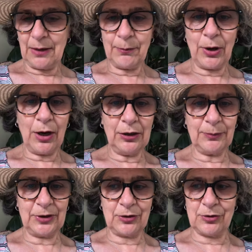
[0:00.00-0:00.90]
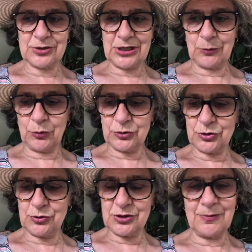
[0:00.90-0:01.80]
partly because I want to
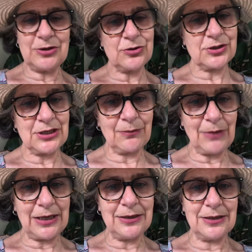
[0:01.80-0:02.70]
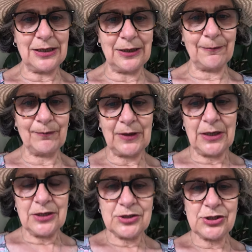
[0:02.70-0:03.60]
do some interesting mending.
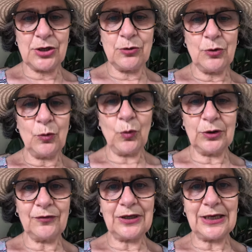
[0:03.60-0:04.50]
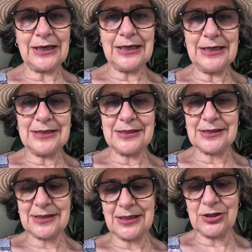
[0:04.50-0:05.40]
So one of the
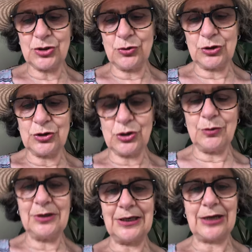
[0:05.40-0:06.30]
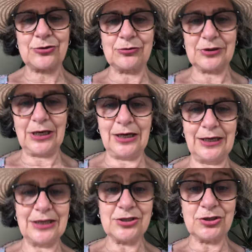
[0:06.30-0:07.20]
easiest things you can do in natural
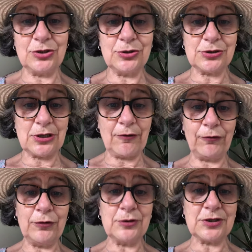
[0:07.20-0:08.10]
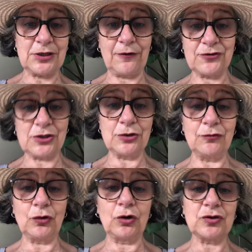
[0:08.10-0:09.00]
dyeing is to use foodstuffs that
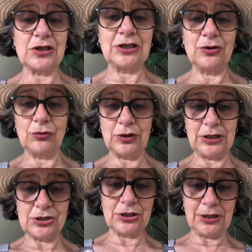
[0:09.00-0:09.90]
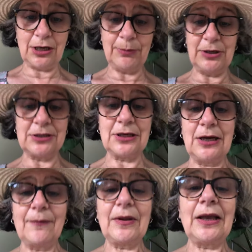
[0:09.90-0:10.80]
you've got in your kitchen cupboard.
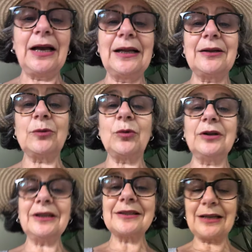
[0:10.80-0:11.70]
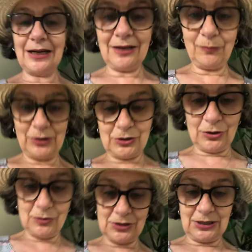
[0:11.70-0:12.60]
And the one that I've been
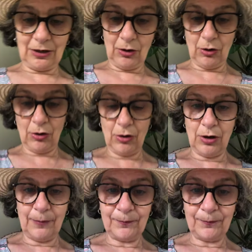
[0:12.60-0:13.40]
using are